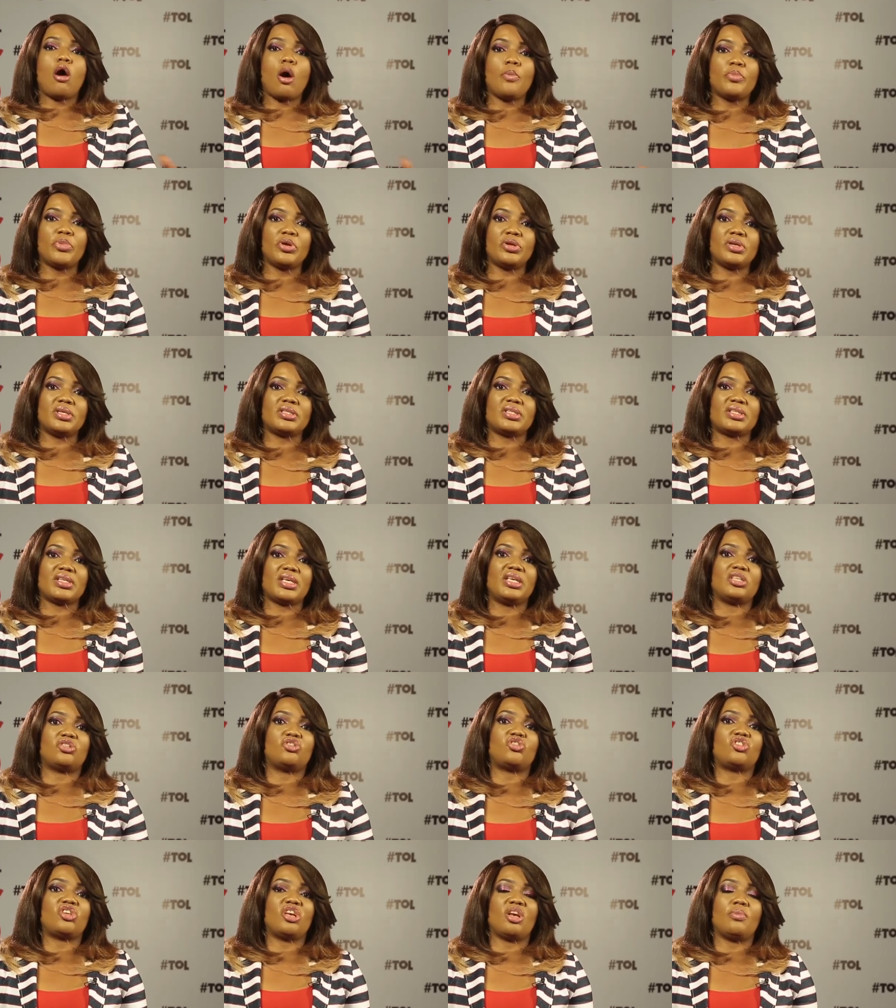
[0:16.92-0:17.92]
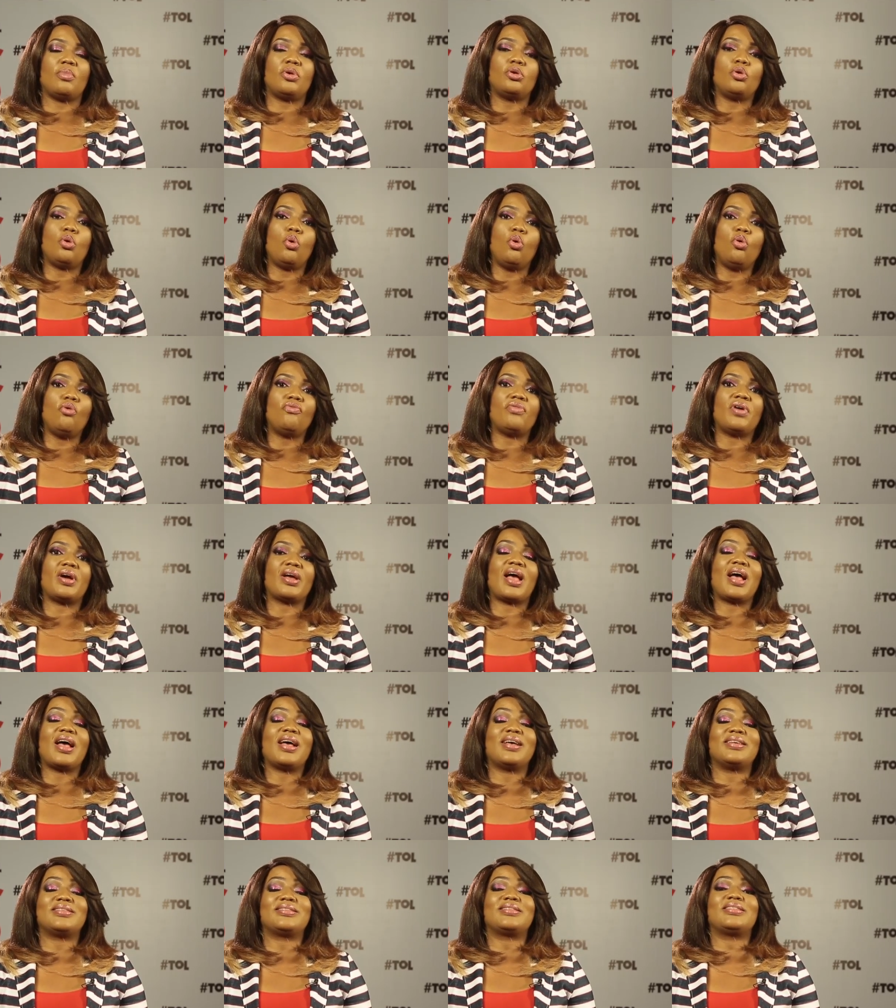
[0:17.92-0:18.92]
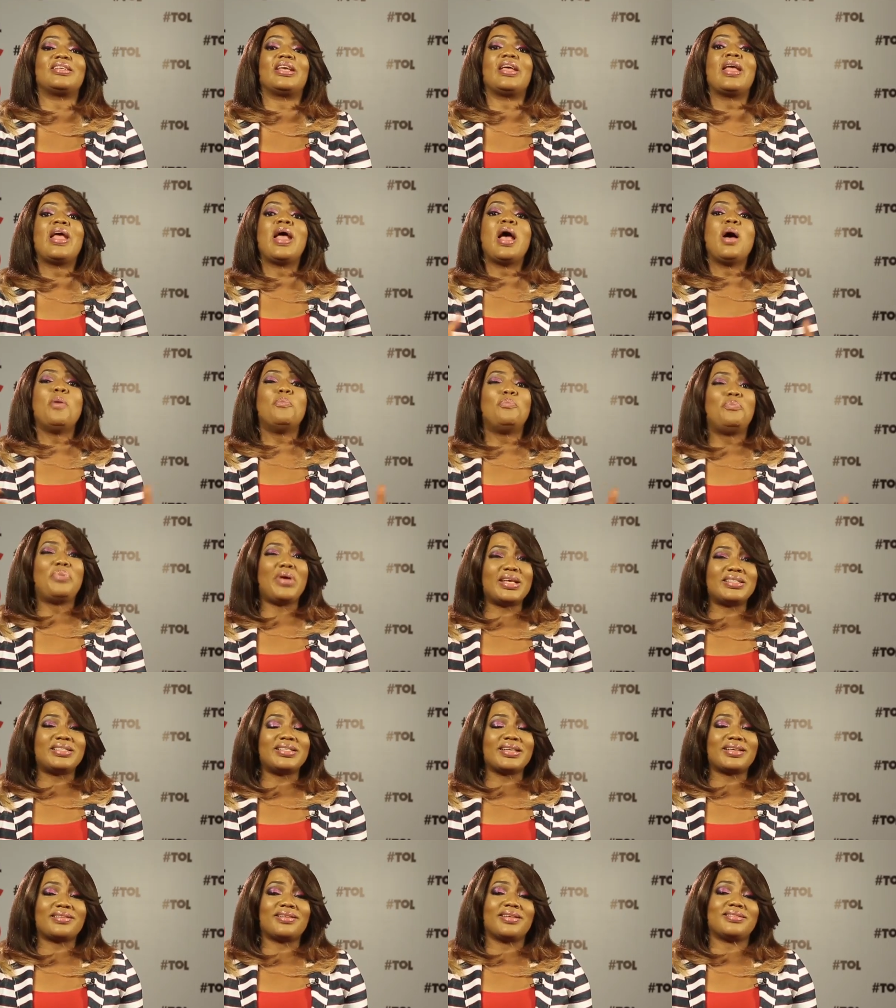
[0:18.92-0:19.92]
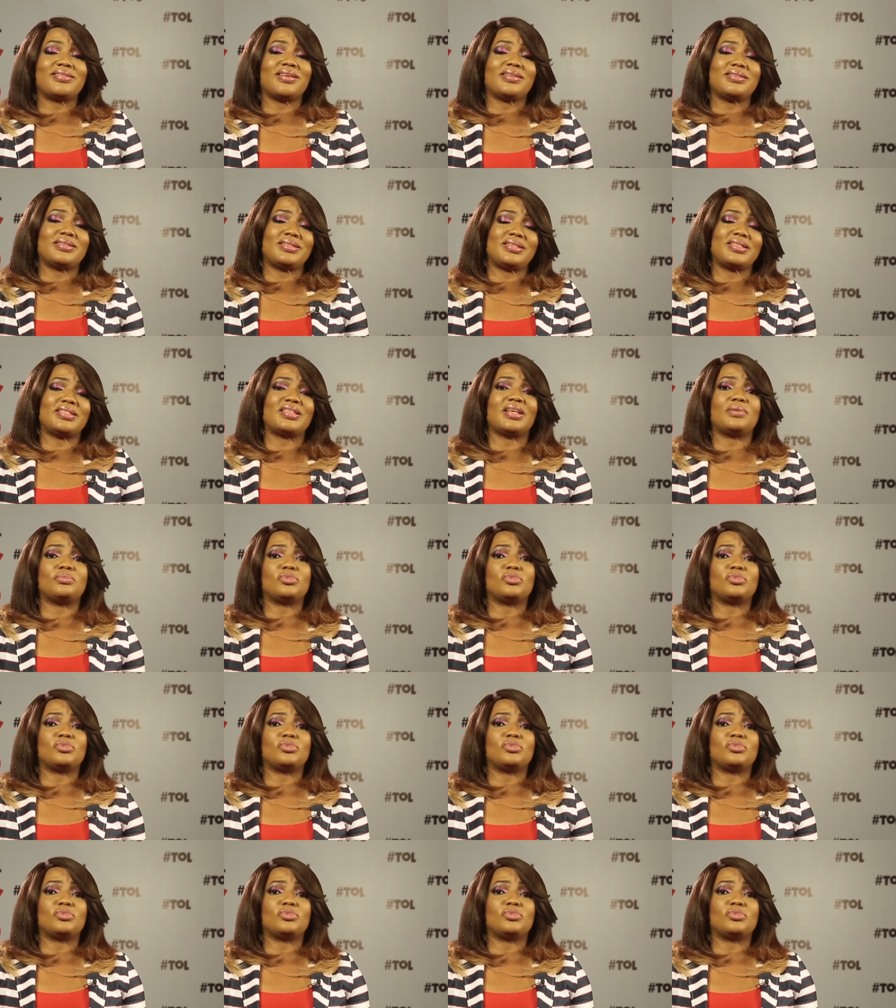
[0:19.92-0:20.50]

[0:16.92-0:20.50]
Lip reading: community he's chairman over has the basic necessities.